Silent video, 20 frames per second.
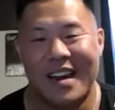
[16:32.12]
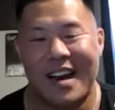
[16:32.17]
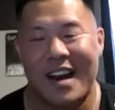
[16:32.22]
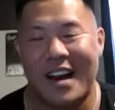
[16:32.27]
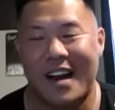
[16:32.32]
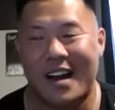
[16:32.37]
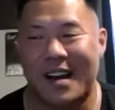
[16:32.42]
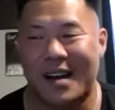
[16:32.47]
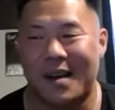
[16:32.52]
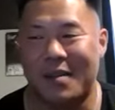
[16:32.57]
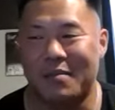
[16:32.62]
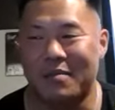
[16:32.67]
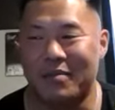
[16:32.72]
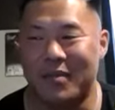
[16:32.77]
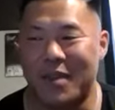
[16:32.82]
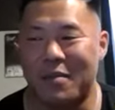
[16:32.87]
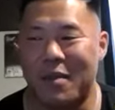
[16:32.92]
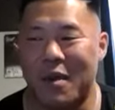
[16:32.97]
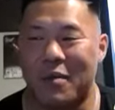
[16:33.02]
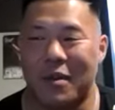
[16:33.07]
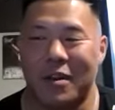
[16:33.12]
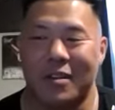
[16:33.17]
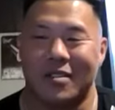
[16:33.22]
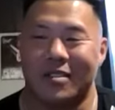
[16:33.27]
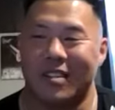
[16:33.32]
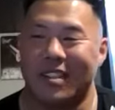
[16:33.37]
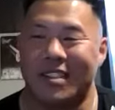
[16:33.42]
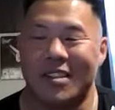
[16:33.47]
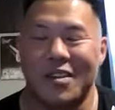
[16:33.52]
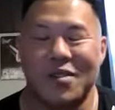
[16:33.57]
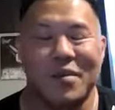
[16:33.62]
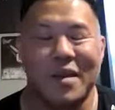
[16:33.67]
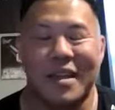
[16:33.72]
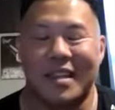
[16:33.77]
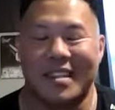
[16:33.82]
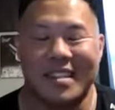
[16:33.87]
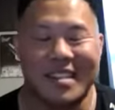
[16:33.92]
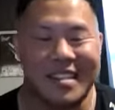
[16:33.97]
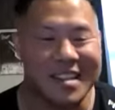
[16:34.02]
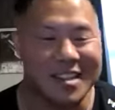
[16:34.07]
And my parents were like, don't make a
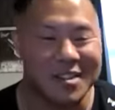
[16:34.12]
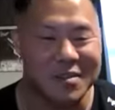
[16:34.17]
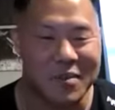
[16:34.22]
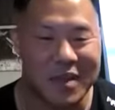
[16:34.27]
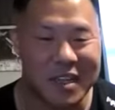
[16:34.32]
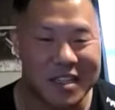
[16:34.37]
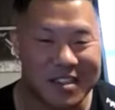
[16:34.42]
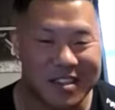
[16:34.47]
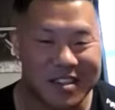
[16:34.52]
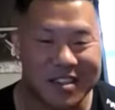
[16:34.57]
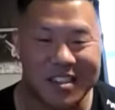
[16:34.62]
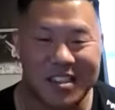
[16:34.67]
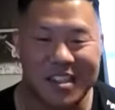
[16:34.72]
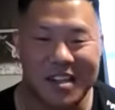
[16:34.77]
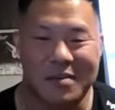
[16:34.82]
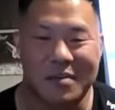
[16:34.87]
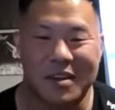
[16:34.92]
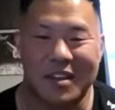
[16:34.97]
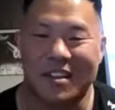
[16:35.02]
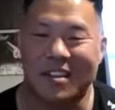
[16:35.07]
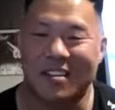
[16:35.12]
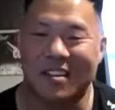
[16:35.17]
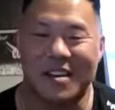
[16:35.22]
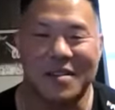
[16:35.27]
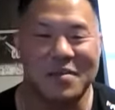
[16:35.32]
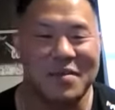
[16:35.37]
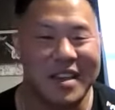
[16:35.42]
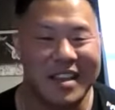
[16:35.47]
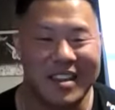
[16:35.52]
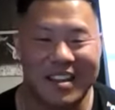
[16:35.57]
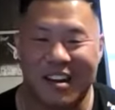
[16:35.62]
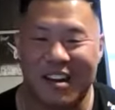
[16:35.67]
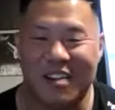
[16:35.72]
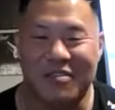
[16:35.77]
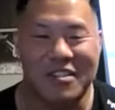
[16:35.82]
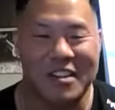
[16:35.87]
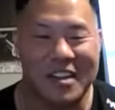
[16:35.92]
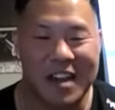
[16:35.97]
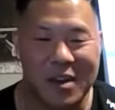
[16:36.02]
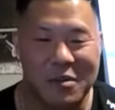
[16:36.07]
decision based on the gym. Like, you're going to be in there
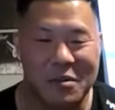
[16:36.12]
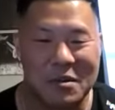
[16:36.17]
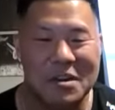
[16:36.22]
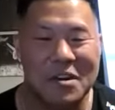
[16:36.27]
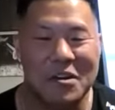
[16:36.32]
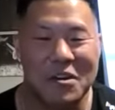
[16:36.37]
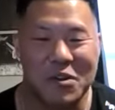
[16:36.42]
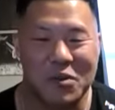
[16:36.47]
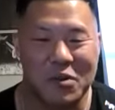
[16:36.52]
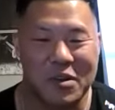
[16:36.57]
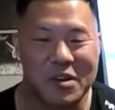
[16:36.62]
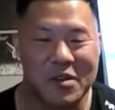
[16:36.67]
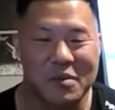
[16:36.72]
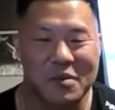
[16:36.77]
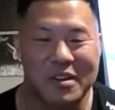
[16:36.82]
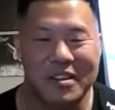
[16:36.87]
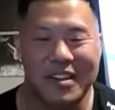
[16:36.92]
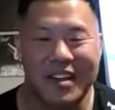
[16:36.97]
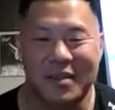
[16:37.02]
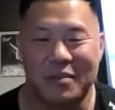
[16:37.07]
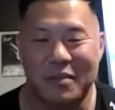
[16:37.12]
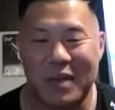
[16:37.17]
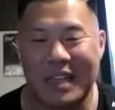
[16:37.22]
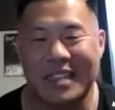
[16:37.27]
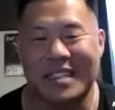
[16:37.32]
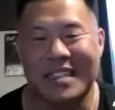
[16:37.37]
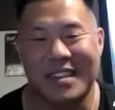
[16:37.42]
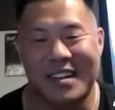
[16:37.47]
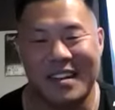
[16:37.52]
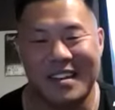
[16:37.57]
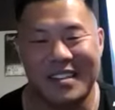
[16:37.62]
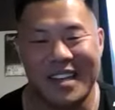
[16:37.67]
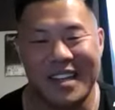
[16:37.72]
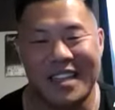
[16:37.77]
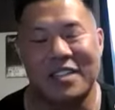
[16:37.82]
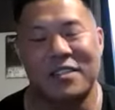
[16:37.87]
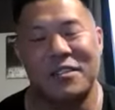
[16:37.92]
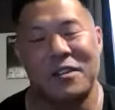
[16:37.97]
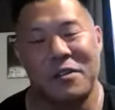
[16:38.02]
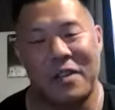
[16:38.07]
every day. We know you will, but like base it on like
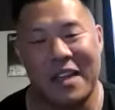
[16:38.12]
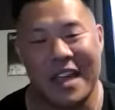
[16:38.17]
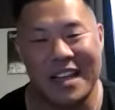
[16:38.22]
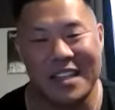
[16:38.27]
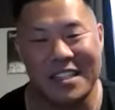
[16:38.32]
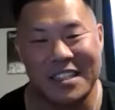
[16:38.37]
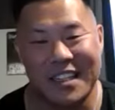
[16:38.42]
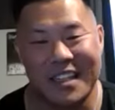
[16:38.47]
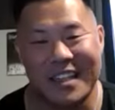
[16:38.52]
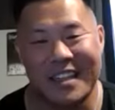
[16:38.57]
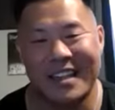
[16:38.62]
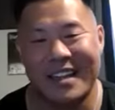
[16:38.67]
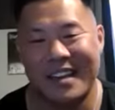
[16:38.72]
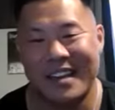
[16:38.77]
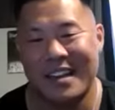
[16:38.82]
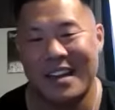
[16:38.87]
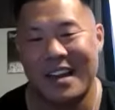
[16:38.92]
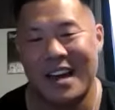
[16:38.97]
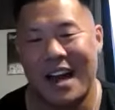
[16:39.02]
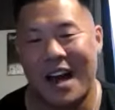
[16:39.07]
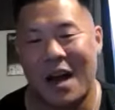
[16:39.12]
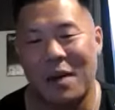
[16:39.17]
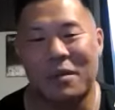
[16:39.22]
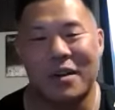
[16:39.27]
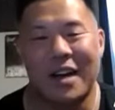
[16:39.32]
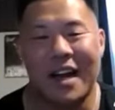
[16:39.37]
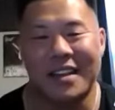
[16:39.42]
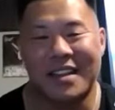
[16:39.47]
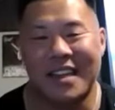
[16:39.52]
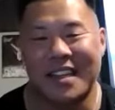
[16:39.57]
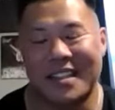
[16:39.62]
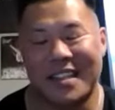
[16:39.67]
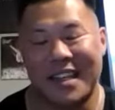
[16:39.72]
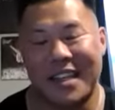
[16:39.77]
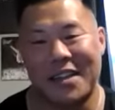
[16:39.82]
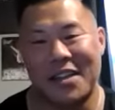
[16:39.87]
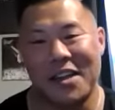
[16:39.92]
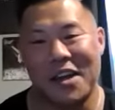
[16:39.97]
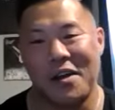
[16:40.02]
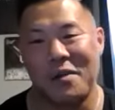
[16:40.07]
the location. I'm glad they
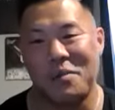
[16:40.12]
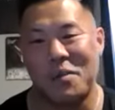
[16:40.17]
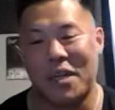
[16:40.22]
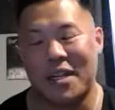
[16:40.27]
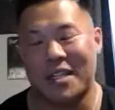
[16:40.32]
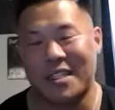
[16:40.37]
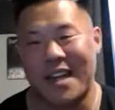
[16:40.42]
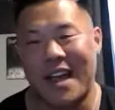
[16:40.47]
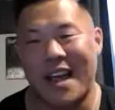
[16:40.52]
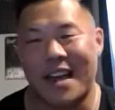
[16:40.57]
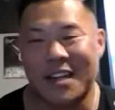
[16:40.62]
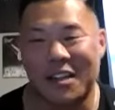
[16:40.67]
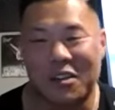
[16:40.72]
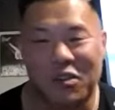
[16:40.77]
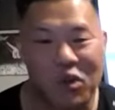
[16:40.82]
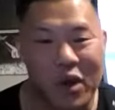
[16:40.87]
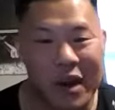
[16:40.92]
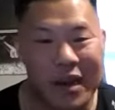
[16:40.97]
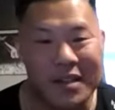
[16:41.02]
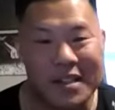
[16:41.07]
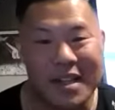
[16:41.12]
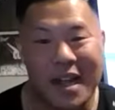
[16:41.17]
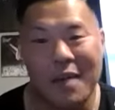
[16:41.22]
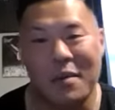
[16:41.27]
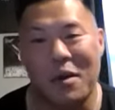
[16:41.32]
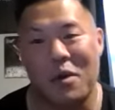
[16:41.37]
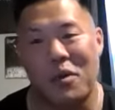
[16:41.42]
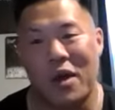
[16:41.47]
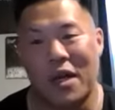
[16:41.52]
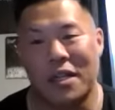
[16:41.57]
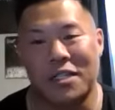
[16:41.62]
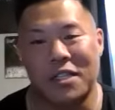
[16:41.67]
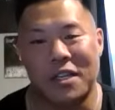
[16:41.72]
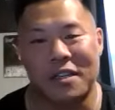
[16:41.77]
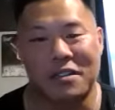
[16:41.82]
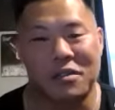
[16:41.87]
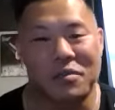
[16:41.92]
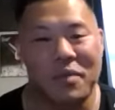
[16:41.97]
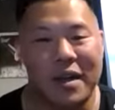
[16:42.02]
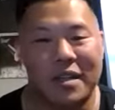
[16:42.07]
did though, because I had a great time at
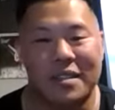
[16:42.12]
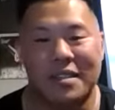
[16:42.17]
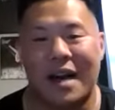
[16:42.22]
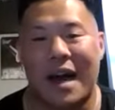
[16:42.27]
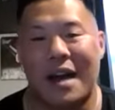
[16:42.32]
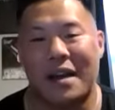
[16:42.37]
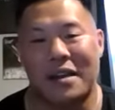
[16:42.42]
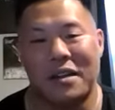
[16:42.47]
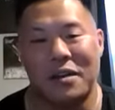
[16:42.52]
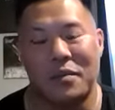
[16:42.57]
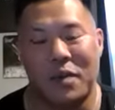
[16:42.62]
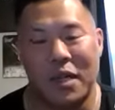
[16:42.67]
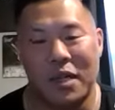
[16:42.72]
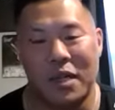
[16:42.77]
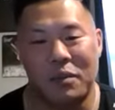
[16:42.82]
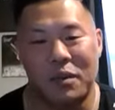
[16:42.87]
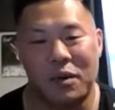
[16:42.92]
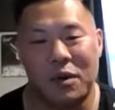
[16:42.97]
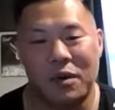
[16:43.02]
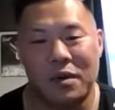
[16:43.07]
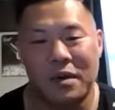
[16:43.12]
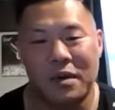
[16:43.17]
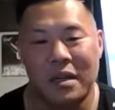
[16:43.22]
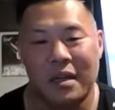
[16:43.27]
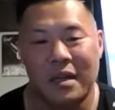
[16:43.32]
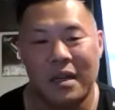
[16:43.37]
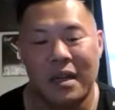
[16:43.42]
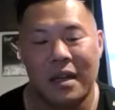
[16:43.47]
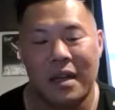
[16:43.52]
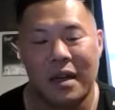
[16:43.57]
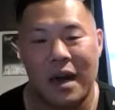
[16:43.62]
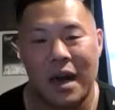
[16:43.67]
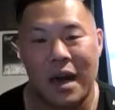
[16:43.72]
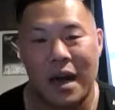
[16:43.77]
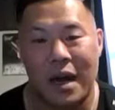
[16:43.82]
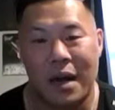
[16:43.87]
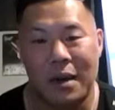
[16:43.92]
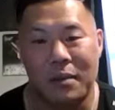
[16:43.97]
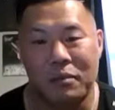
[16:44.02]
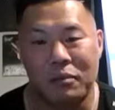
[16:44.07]
Westchester, met a lot of good people,
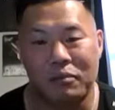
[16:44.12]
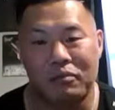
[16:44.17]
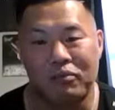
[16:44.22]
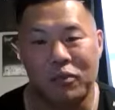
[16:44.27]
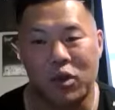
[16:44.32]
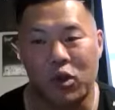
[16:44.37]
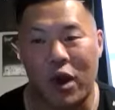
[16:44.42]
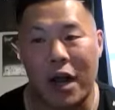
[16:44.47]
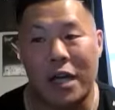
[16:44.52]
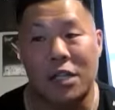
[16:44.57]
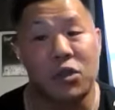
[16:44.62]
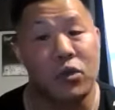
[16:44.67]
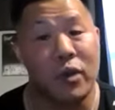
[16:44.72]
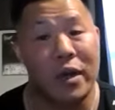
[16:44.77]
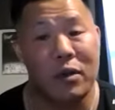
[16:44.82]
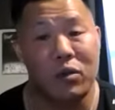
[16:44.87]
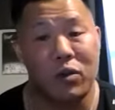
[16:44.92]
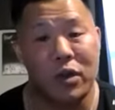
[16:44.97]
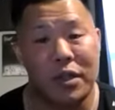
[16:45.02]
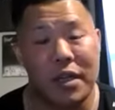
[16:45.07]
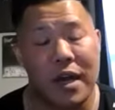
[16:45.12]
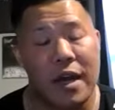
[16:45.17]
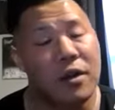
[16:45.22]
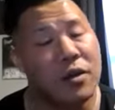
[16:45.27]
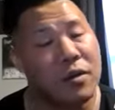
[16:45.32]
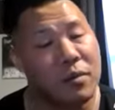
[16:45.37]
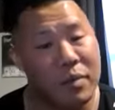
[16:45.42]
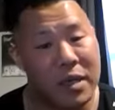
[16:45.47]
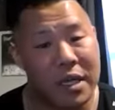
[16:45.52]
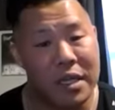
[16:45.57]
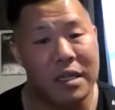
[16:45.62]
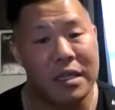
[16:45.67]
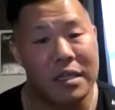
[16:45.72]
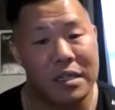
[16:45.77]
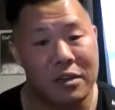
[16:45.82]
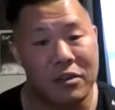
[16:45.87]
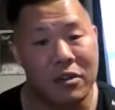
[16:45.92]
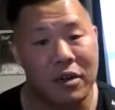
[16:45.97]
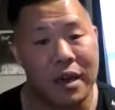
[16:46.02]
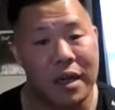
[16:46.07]
graduated with the health and PE
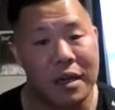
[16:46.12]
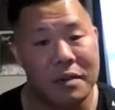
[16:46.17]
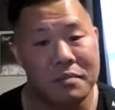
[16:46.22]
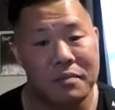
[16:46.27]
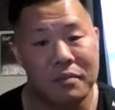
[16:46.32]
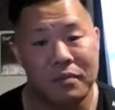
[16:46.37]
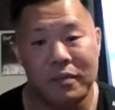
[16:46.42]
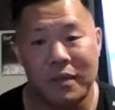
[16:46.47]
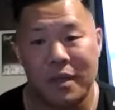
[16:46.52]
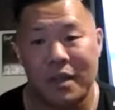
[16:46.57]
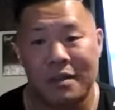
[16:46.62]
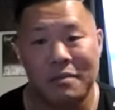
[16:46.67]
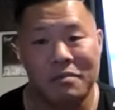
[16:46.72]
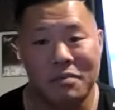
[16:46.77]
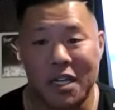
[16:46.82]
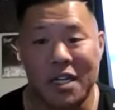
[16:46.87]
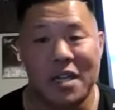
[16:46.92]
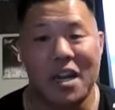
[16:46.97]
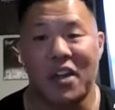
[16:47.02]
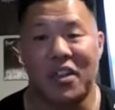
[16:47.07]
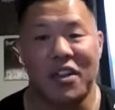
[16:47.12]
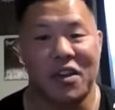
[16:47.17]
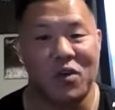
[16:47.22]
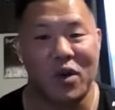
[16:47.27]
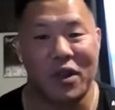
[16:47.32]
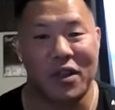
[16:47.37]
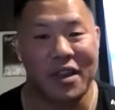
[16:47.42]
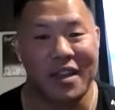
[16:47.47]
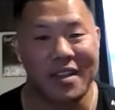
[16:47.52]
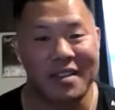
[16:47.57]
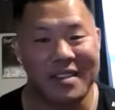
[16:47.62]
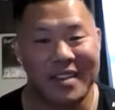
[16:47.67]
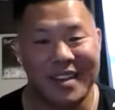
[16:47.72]
degree, did nothing with it.